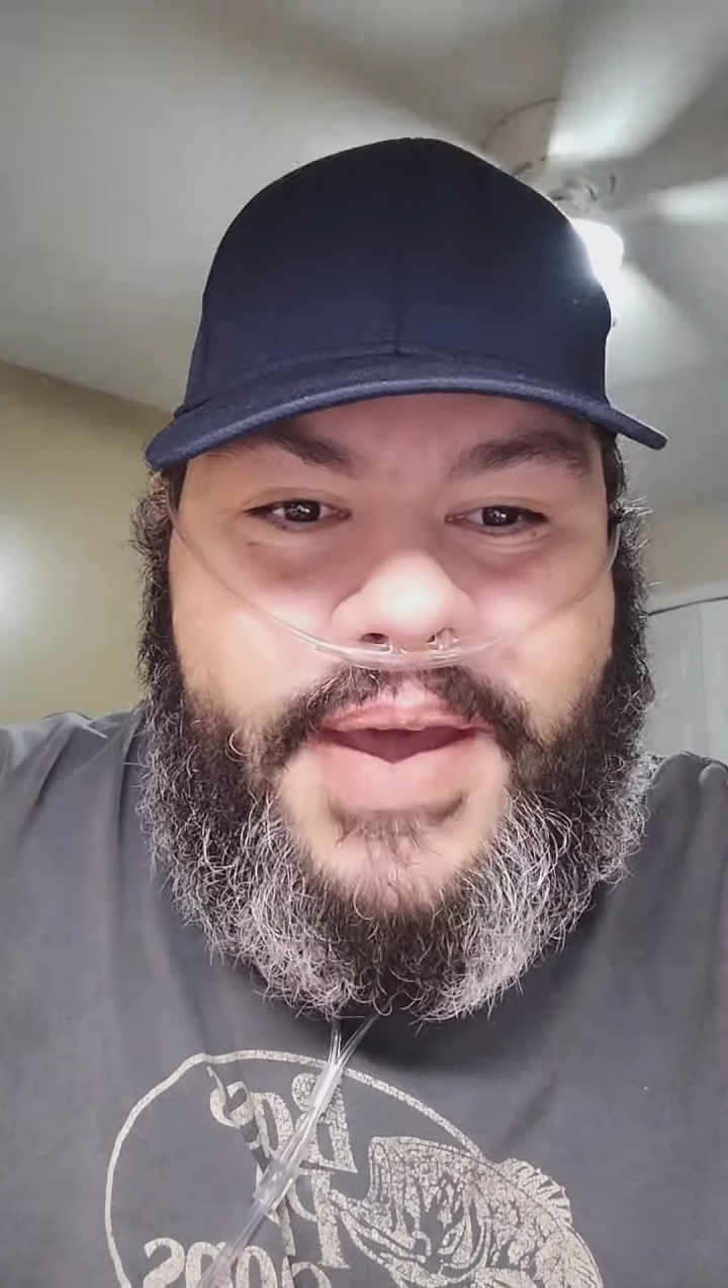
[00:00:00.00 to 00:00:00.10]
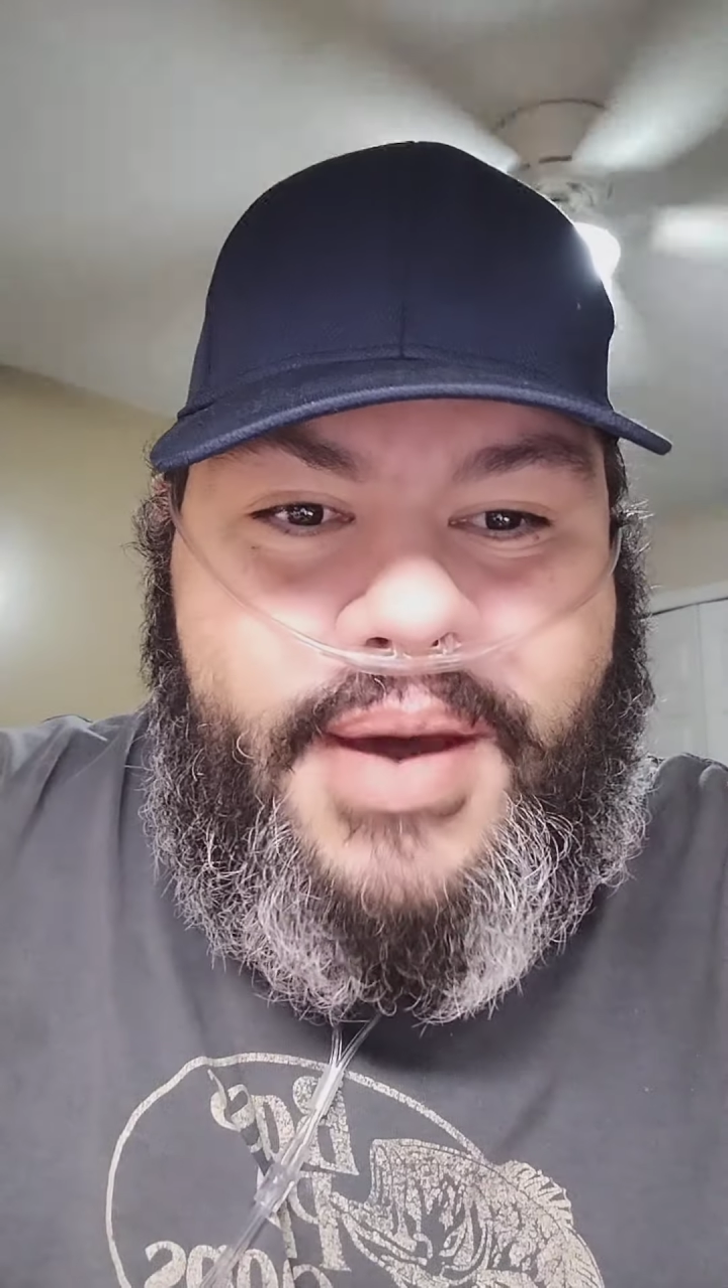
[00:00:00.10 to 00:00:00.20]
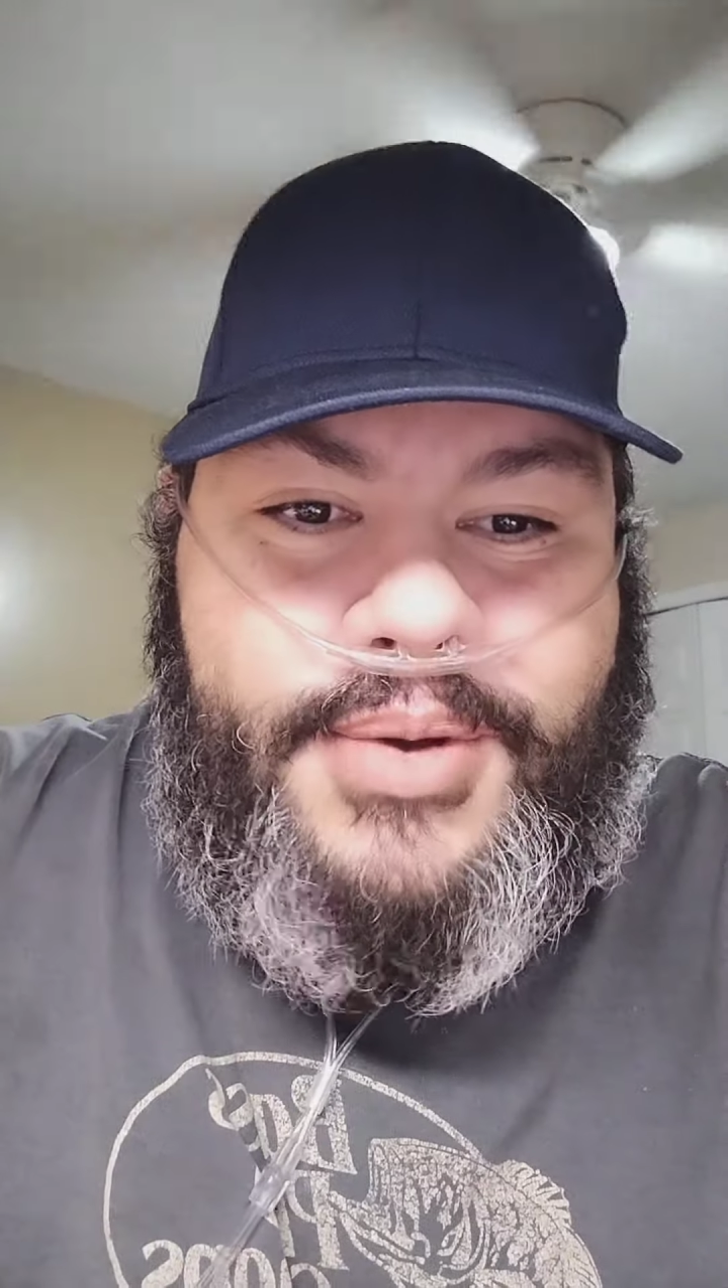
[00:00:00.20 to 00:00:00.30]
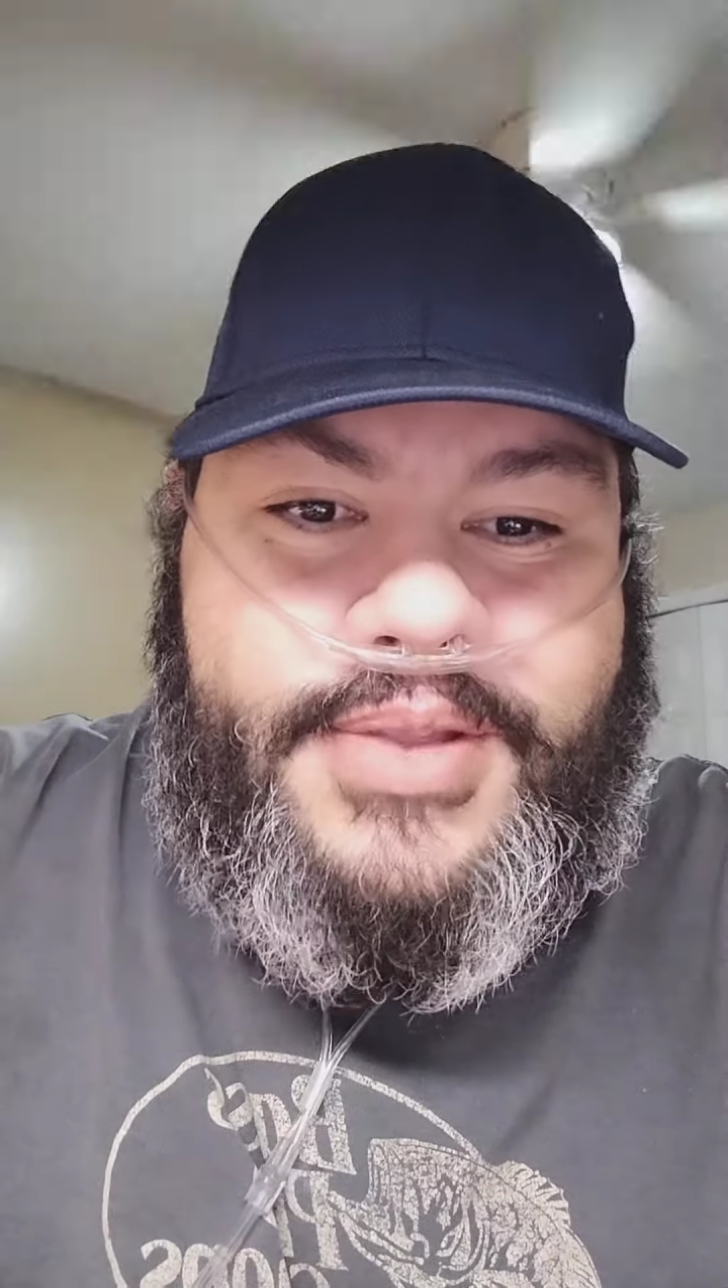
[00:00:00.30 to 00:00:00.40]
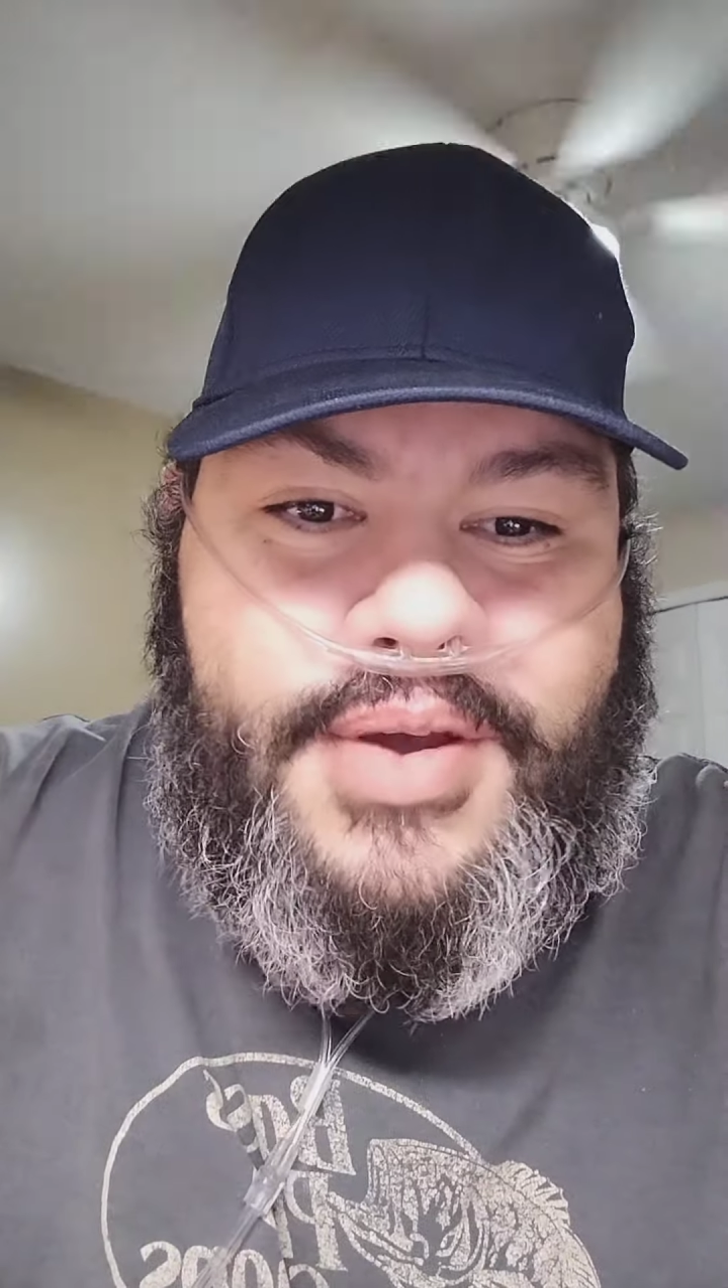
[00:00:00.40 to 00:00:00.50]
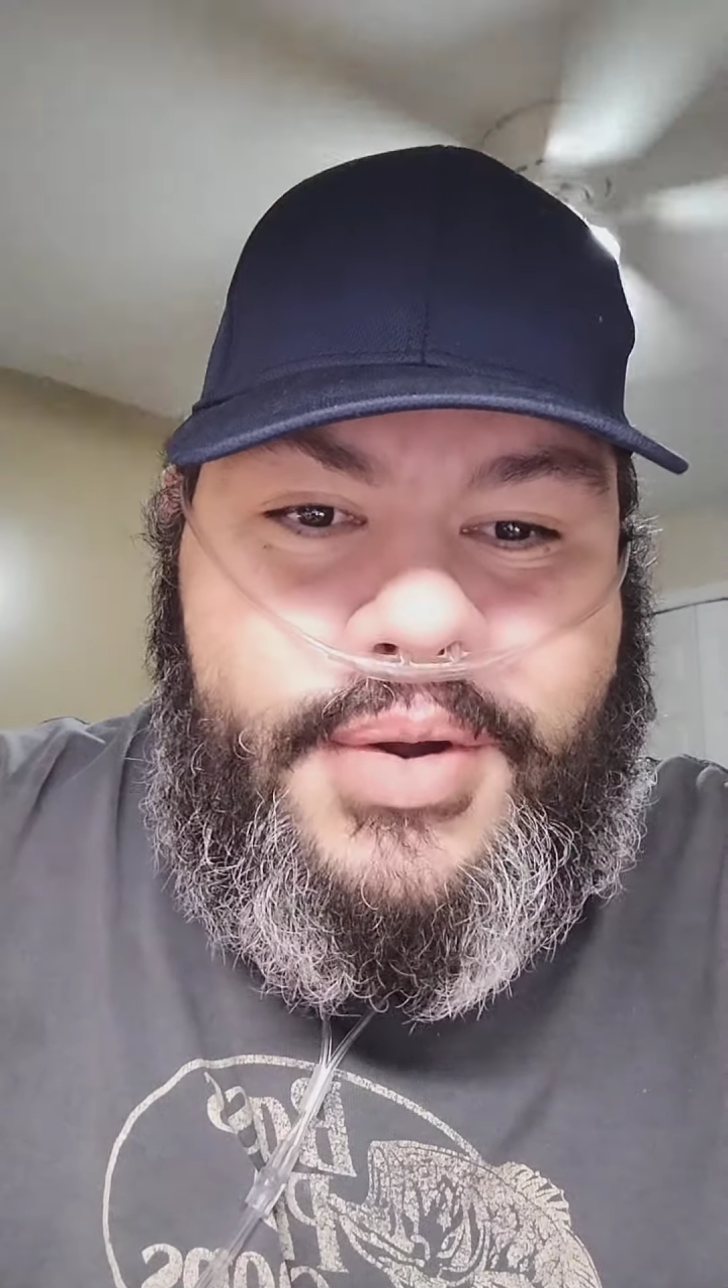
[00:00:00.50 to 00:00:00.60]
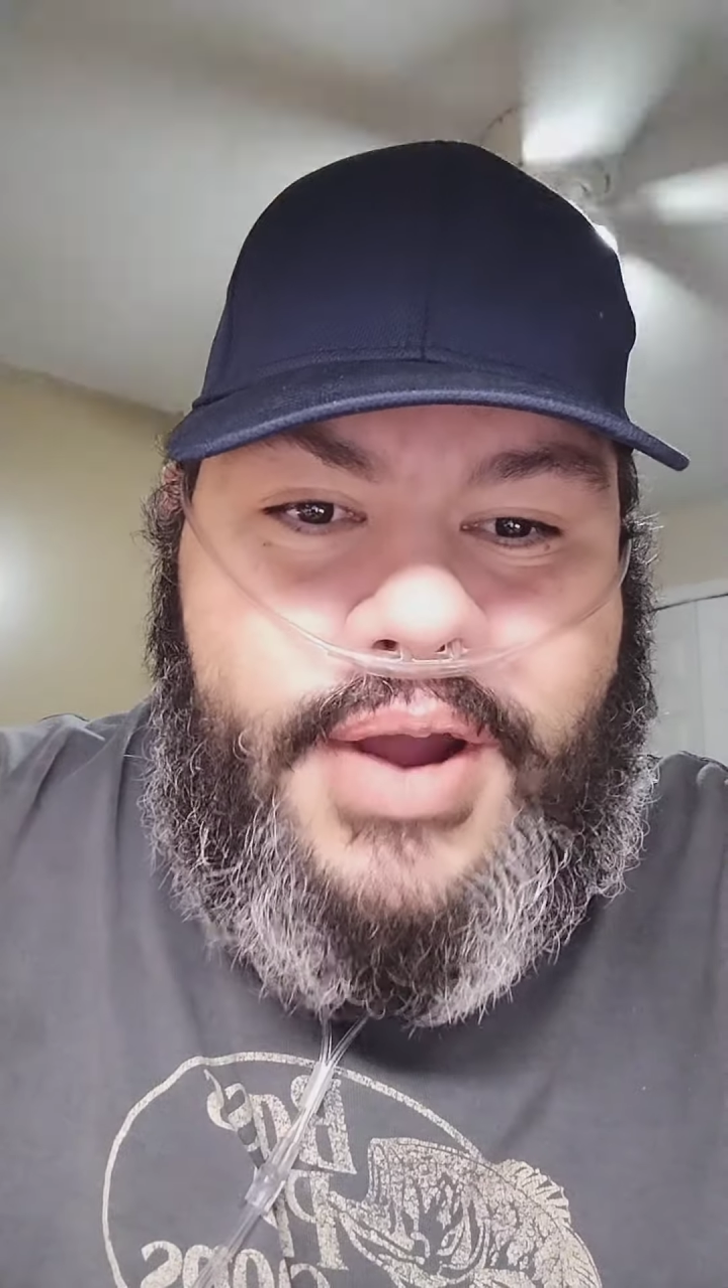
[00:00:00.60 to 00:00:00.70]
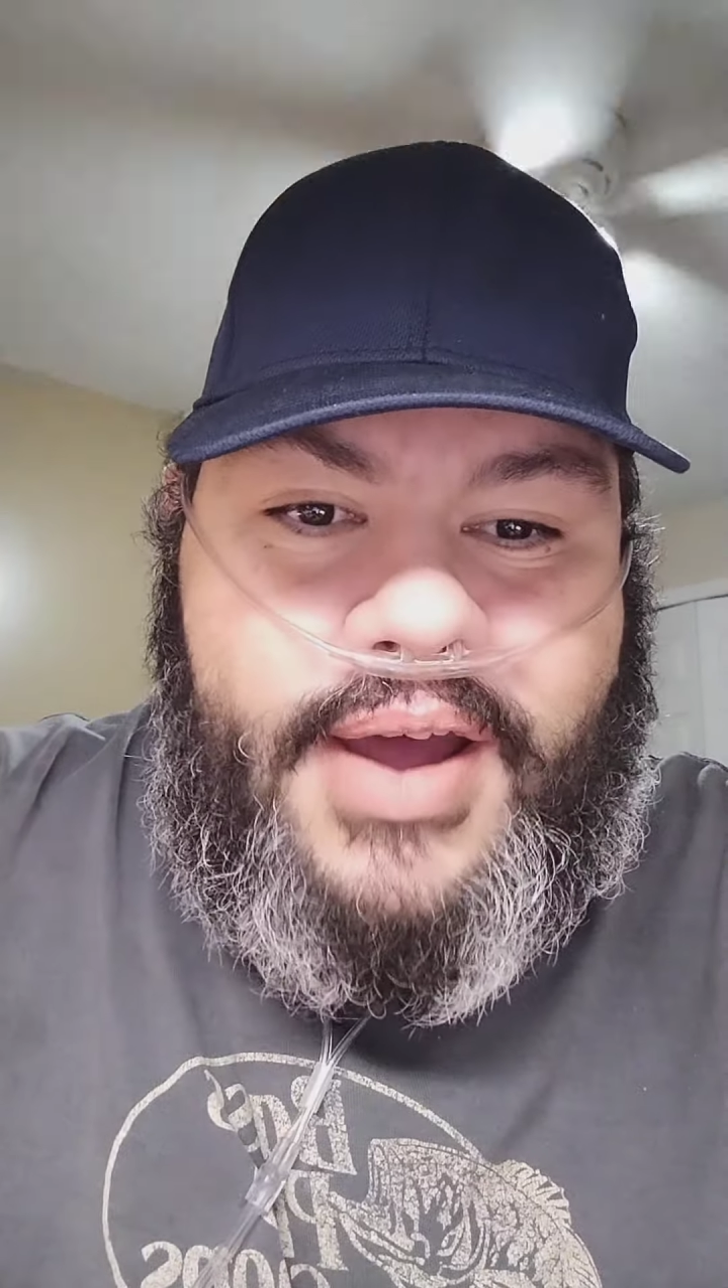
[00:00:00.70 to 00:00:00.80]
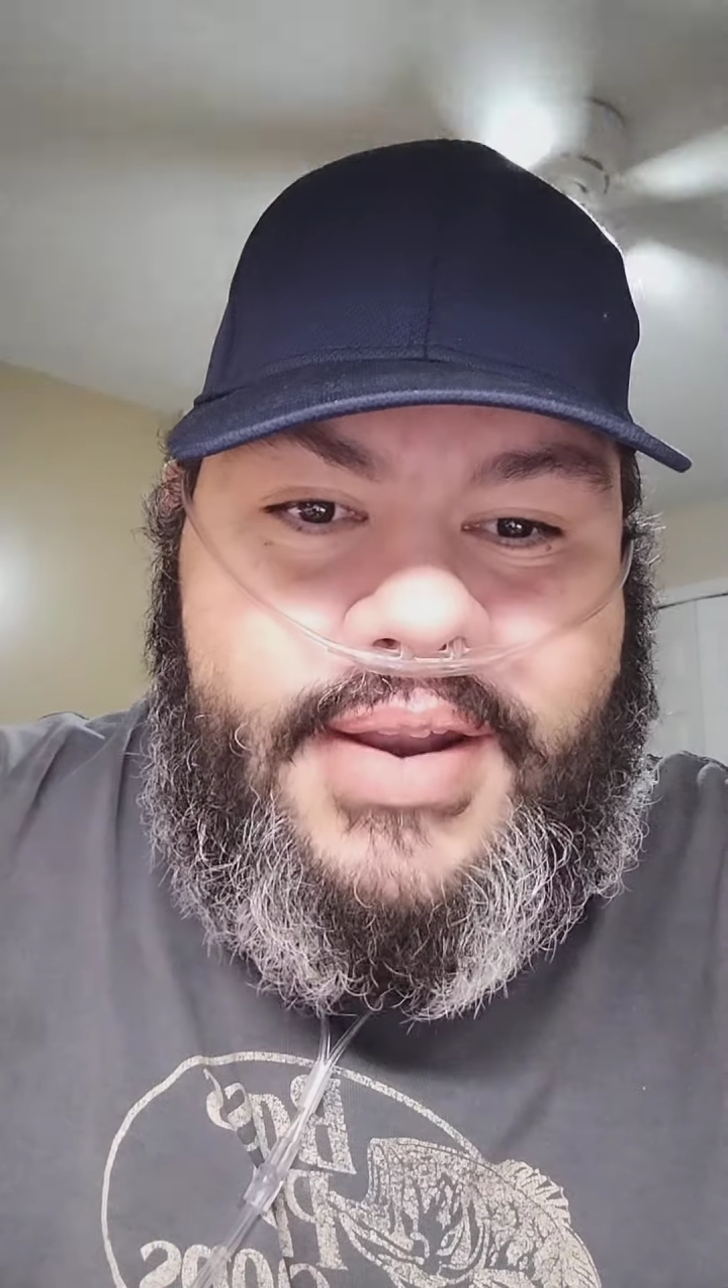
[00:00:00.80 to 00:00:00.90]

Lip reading: what's going on,